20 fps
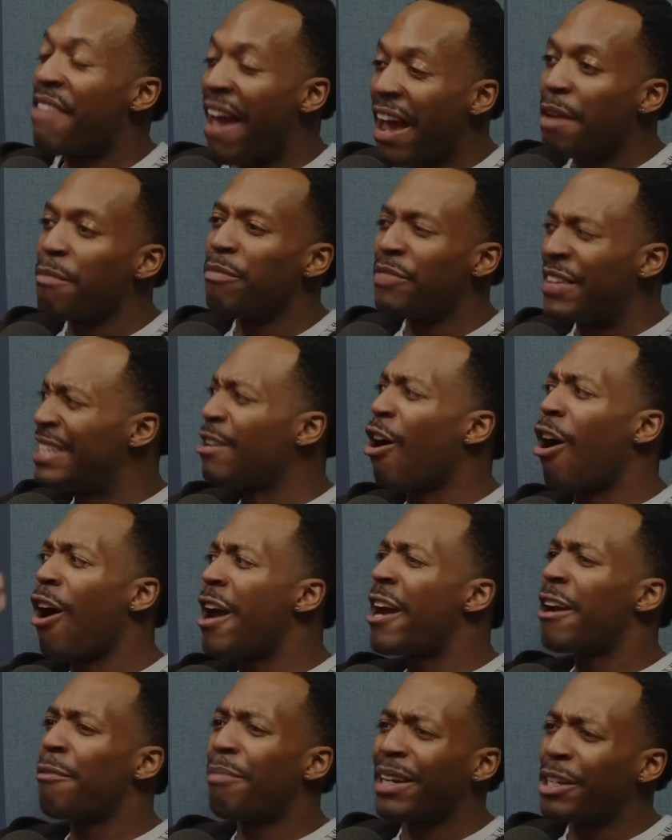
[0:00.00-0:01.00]

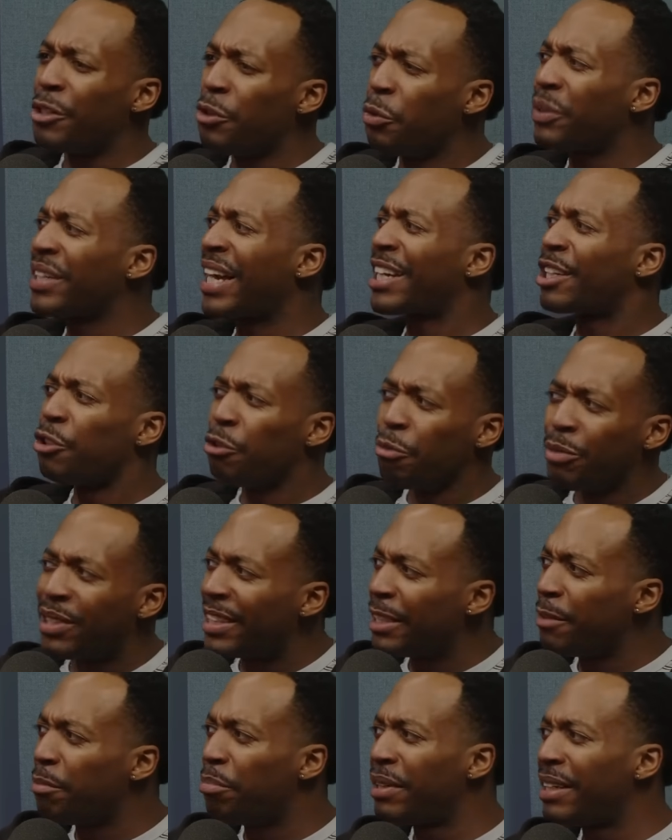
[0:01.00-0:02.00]
Like everybody doing like
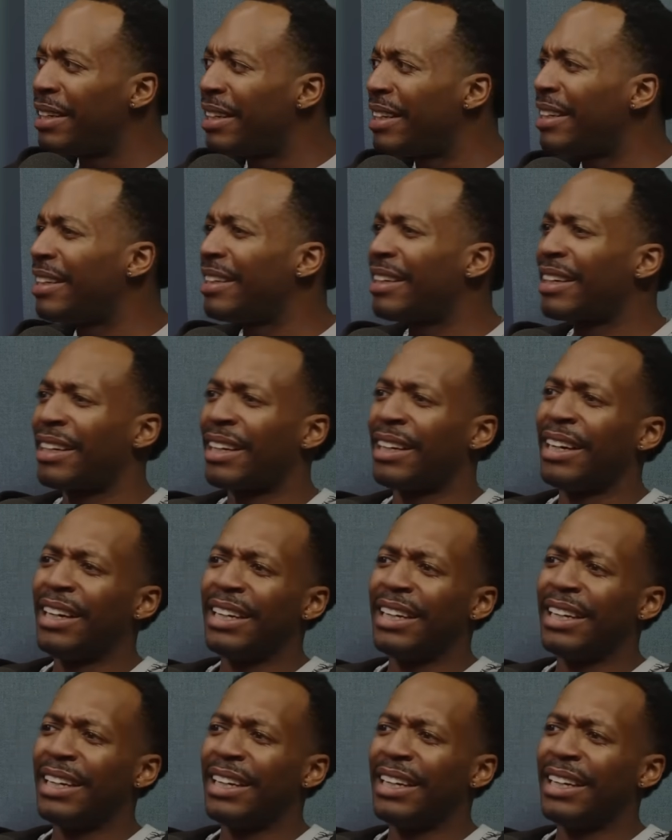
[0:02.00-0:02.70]
UCB and